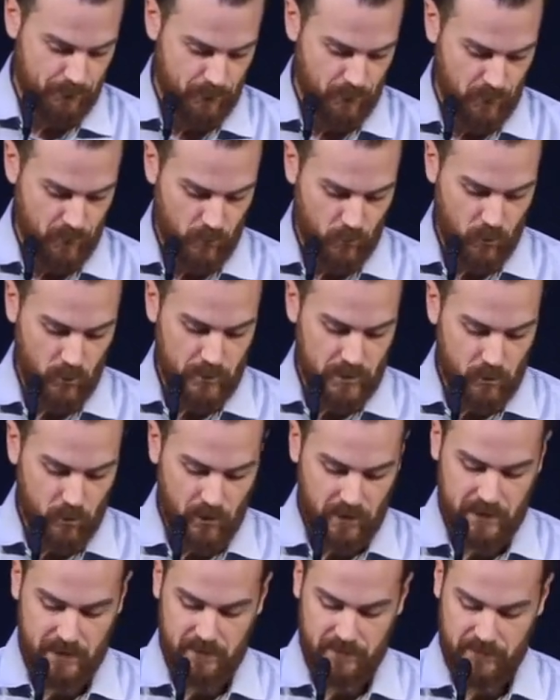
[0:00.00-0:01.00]
we'll be
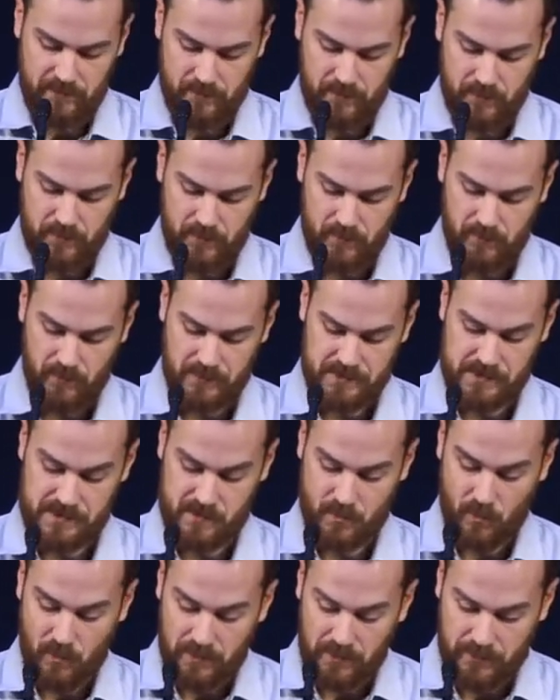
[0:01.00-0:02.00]
working through verses
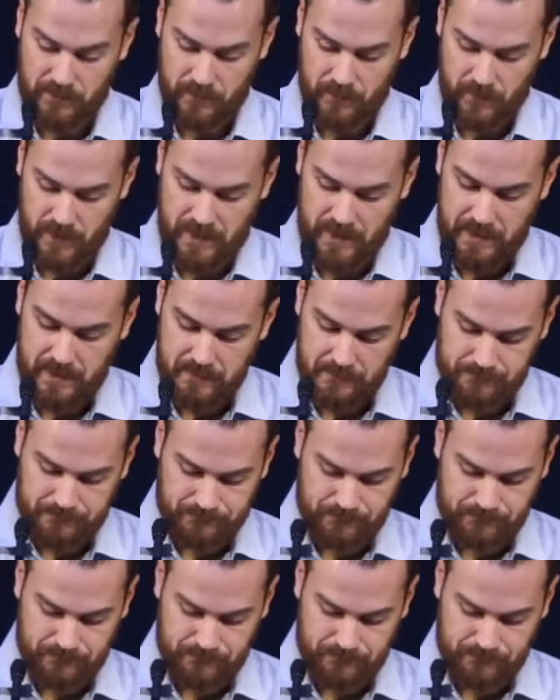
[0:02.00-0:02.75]
1 through 8.